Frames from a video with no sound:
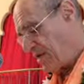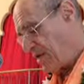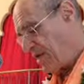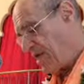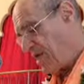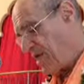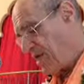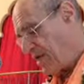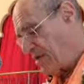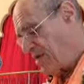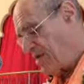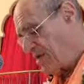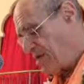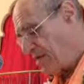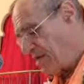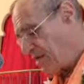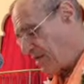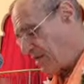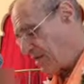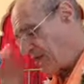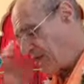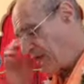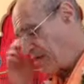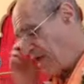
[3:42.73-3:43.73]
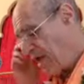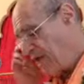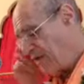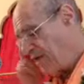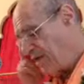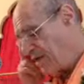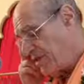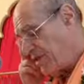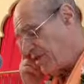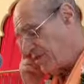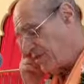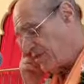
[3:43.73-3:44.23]
By mentioning the
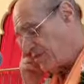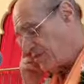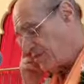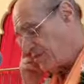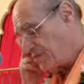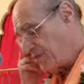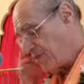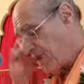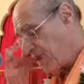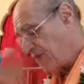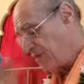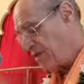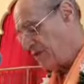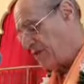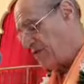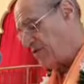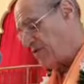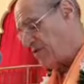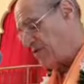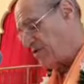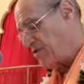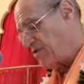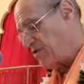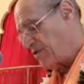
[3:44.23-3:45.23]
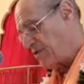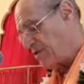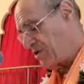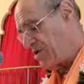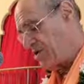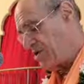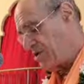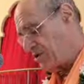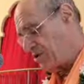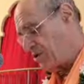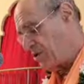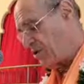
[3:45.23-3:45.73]
beloved, there is praise for the
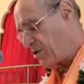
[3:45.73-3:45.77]
seer, the